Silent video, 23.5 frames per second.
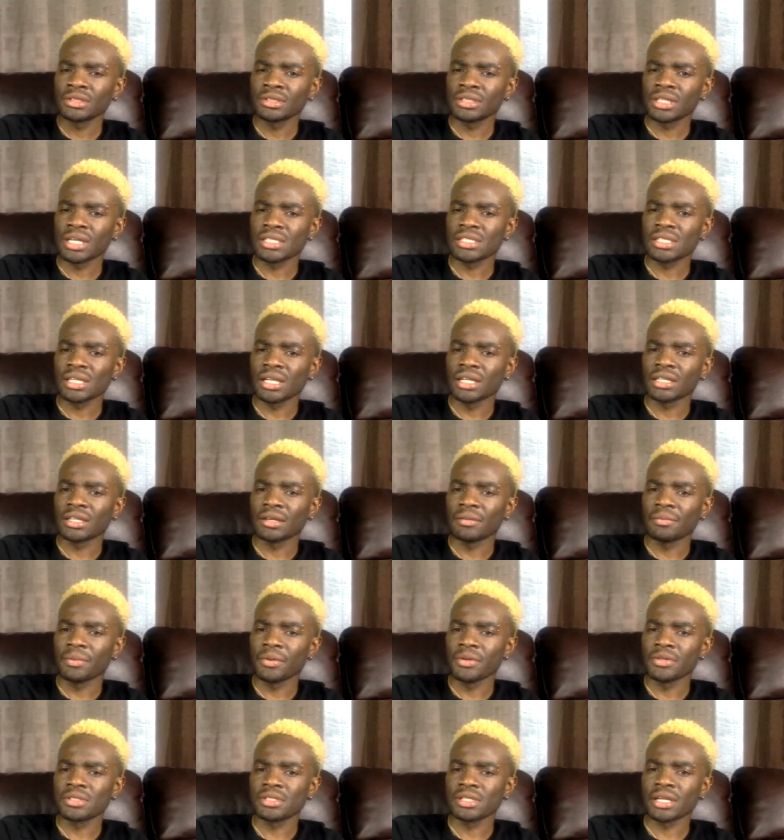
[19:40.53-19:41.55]
Because a lot of
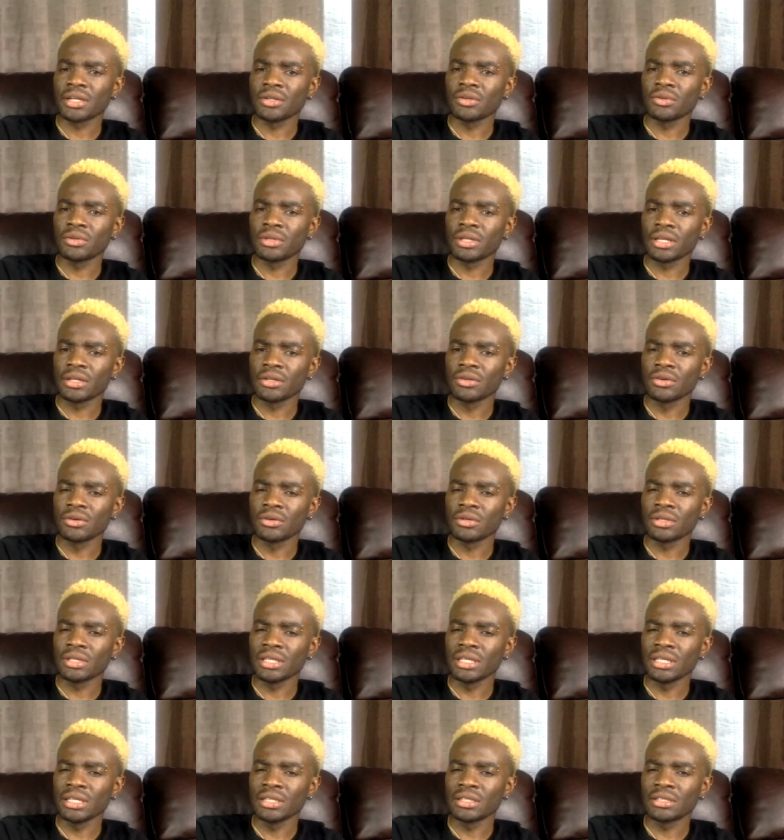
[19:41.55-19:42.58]
person I know they don't
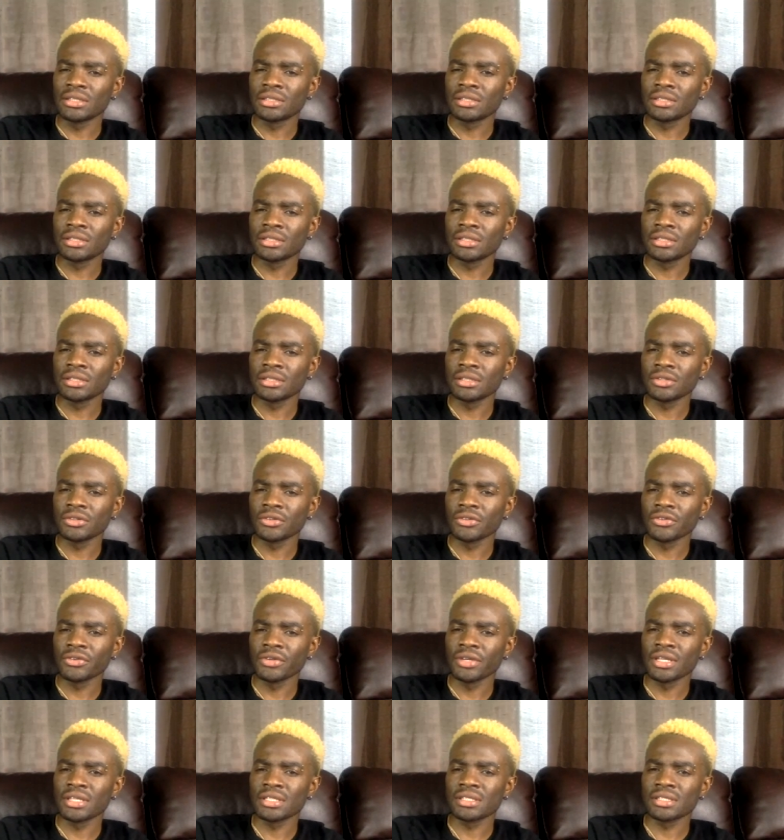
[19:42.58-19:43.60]
eat
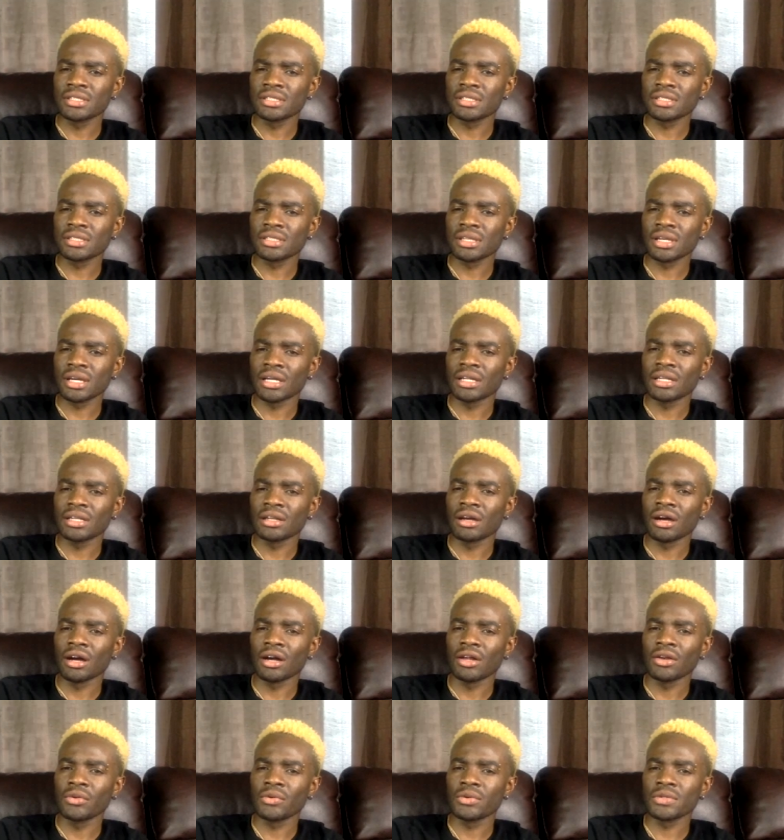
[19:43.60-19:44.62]
raisins and
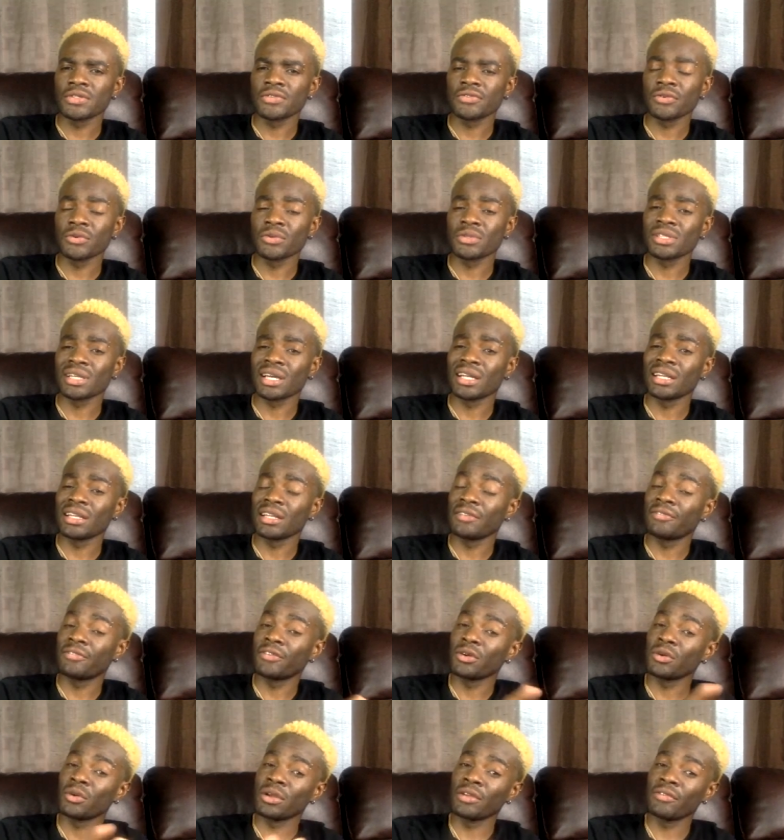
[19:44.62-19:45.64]
all those fruits. And
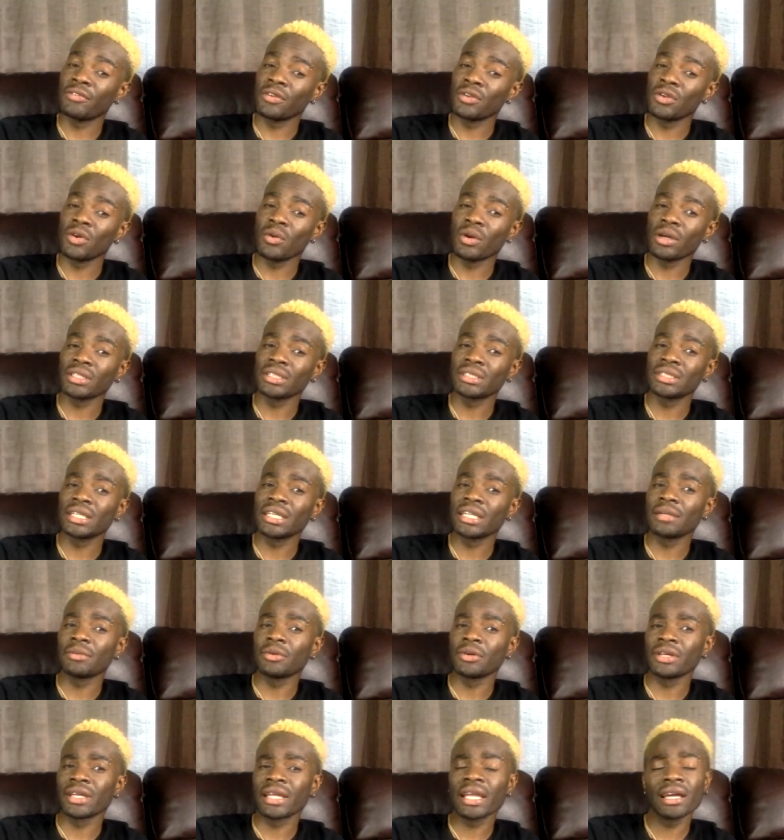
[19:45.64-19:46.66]
if you if you don't want to take
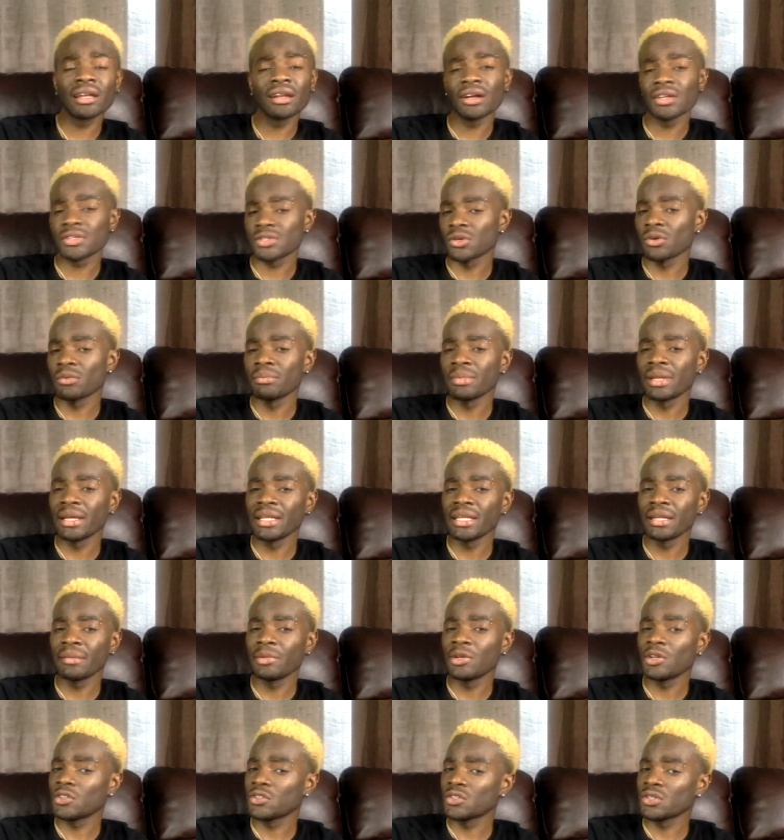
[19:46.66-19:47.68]
them out, you can also blend
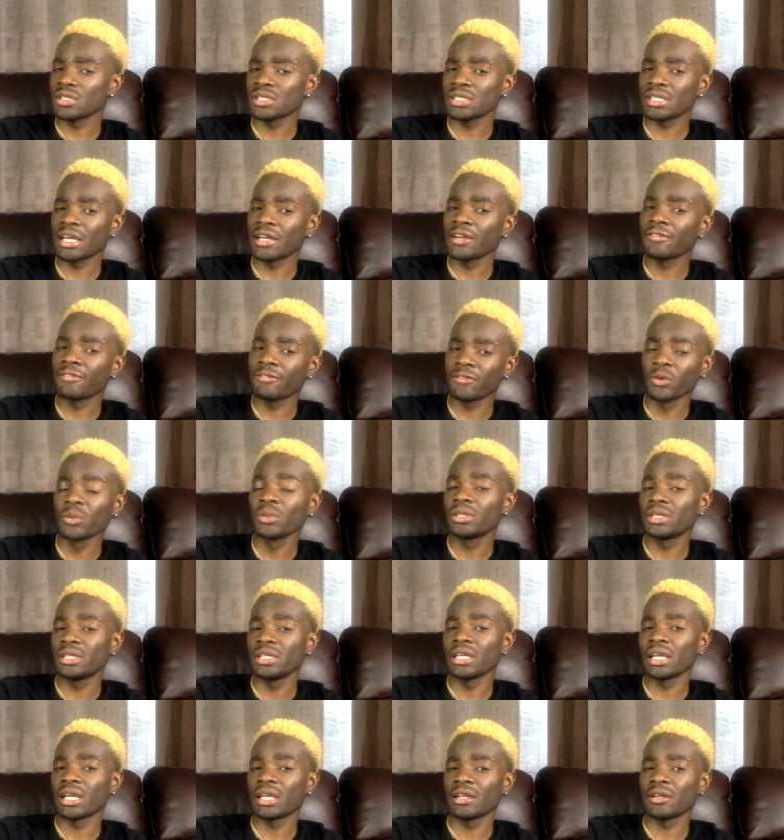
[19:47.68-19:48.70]
them in, you know, just like the fruit
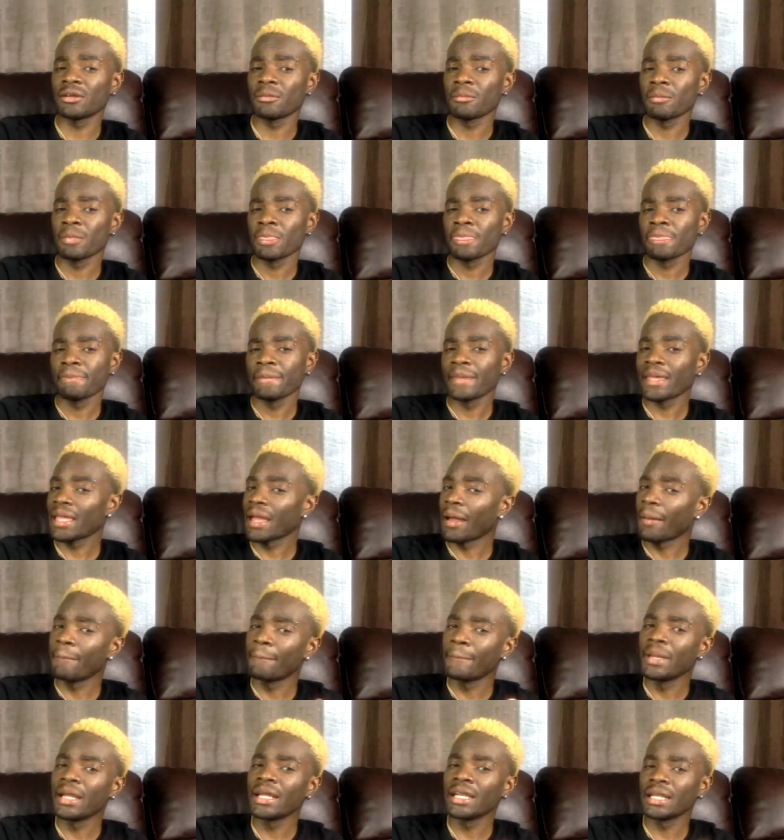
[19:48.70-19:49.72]
cake, you know. You
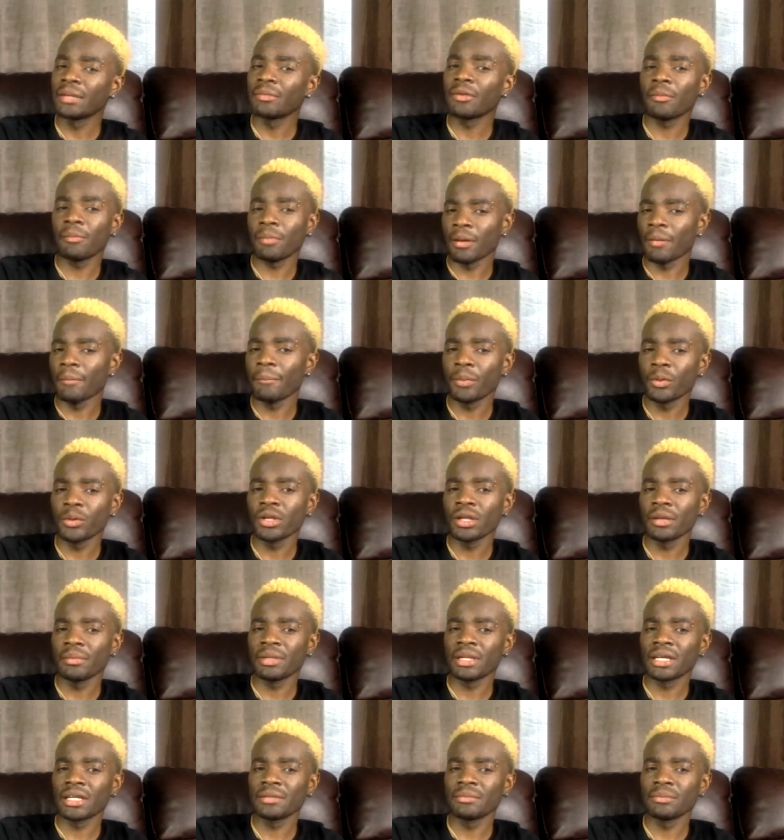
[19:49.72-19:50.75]
can blend them up and put
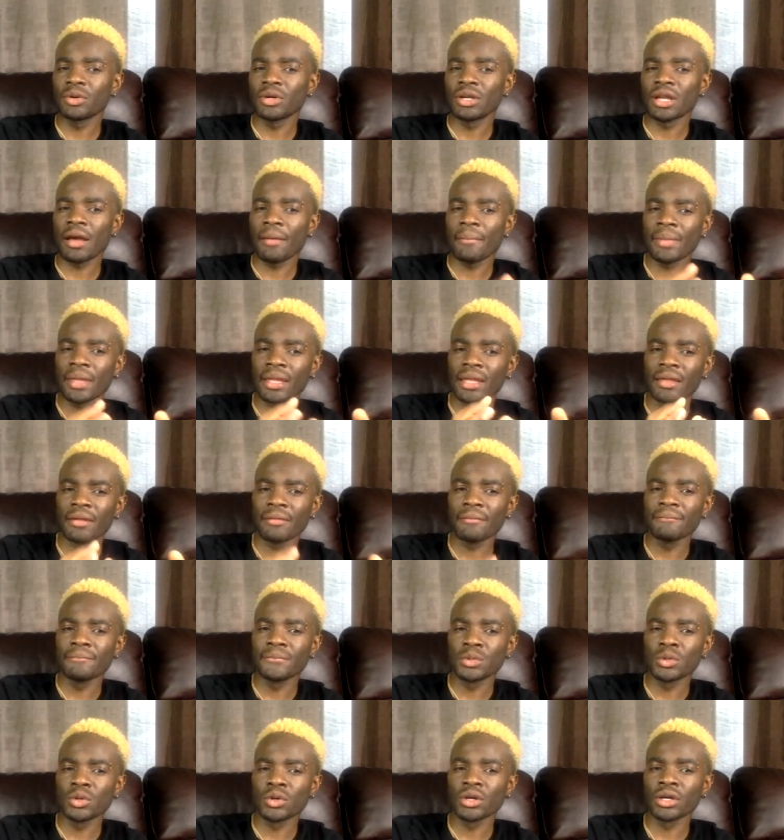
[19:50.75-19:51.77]
them in the bun and make it
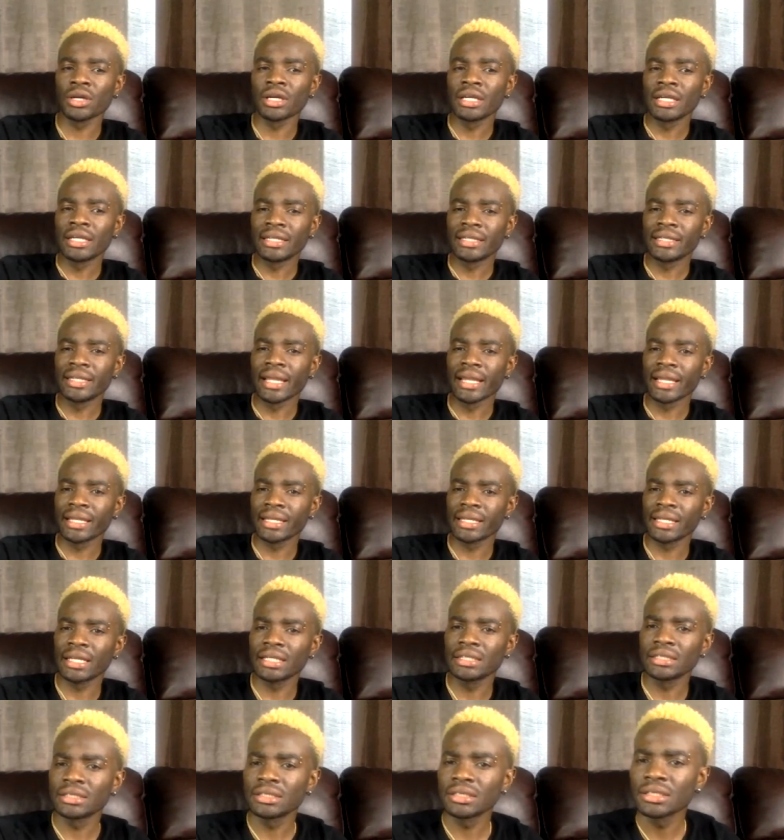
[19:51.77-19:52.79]
more
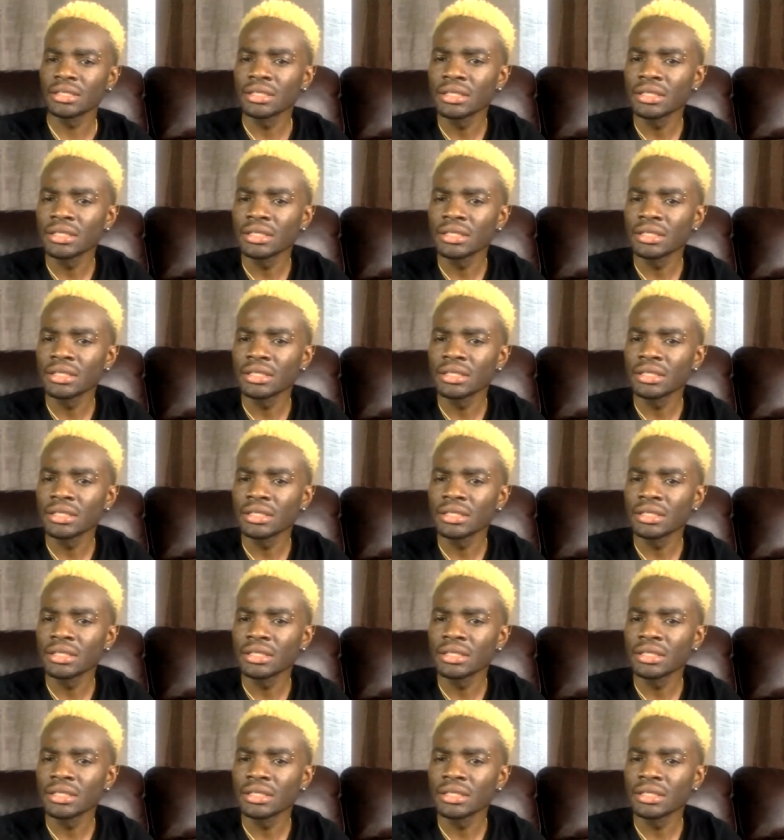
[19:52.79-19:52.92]
decadent.